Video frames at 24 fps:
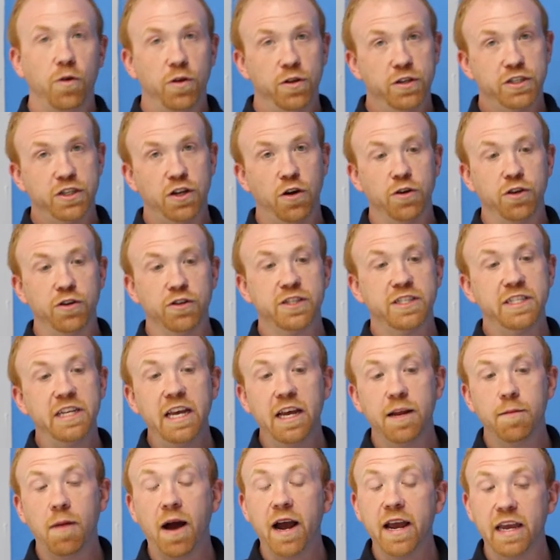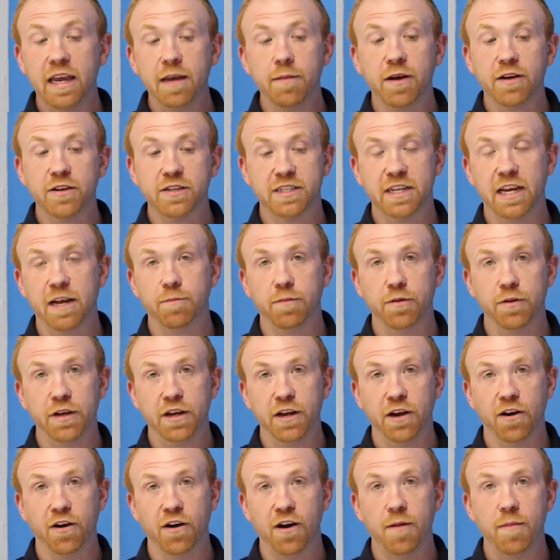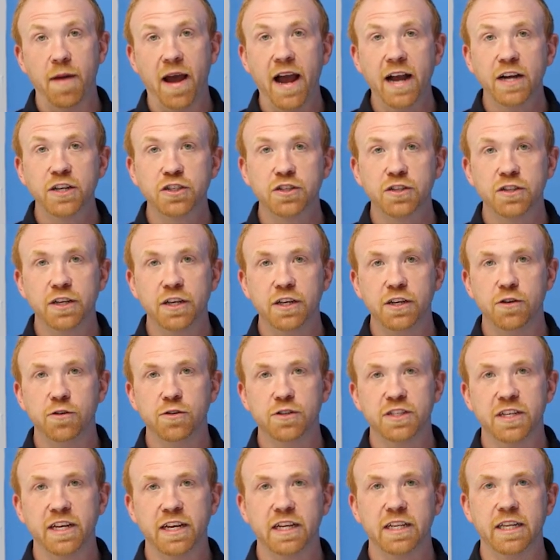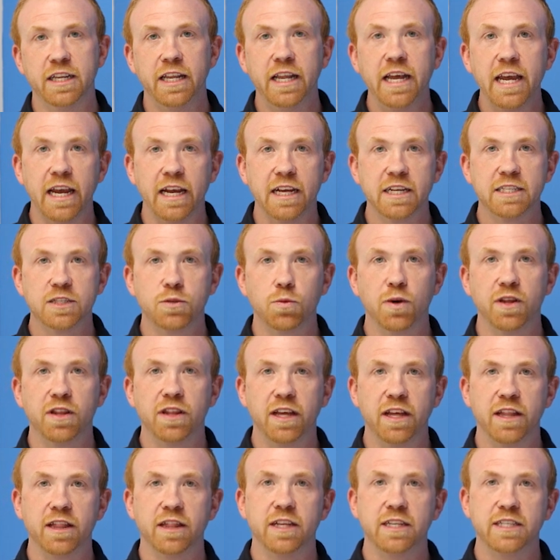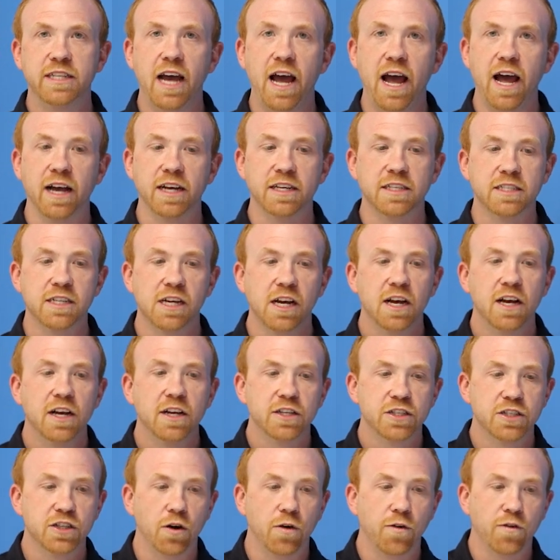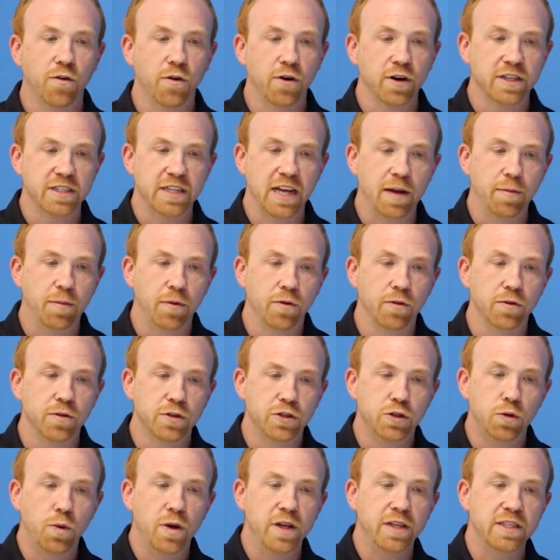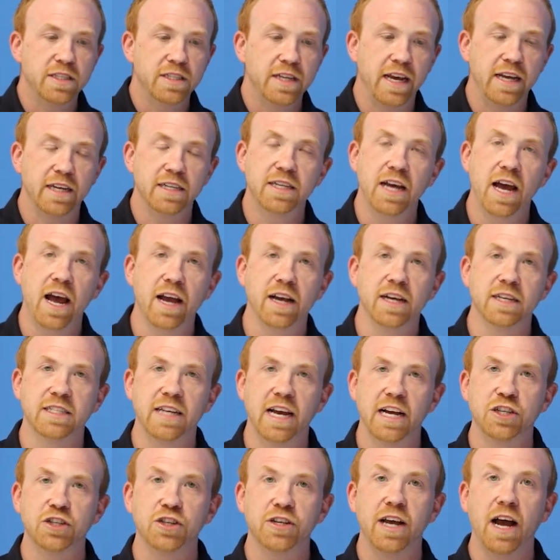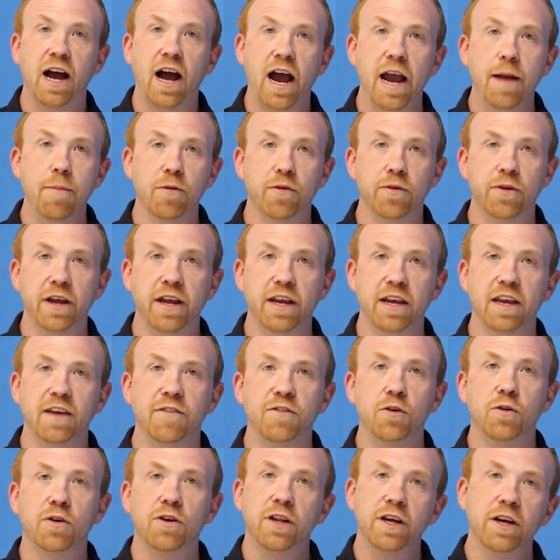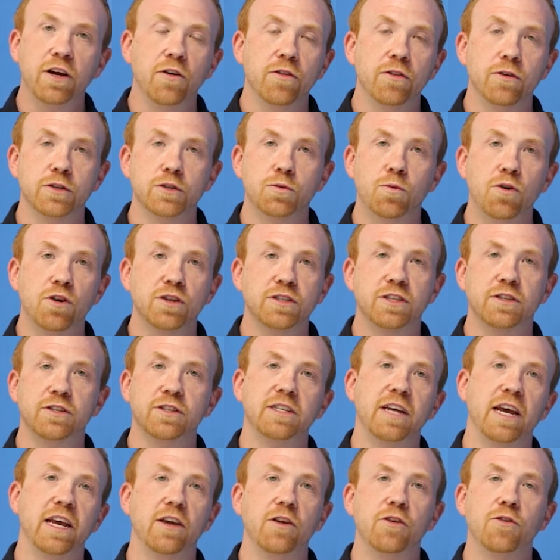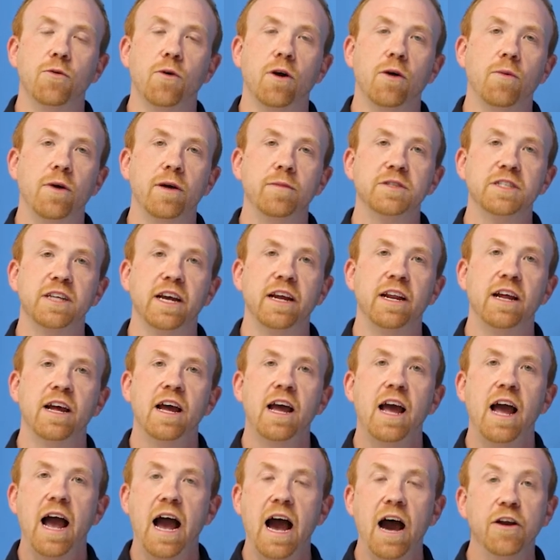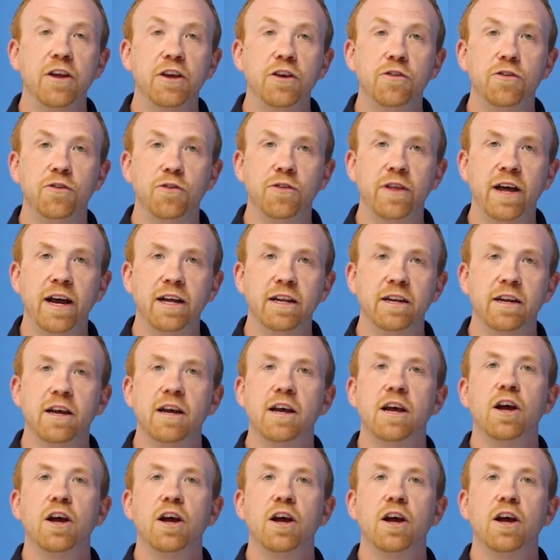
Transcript: So you'll see in my email sample here, I'm actually using links within the text. So for example, Twin State Tech is actually a hyperlink. If you click on those words, it'll take you to our website. How do you do that?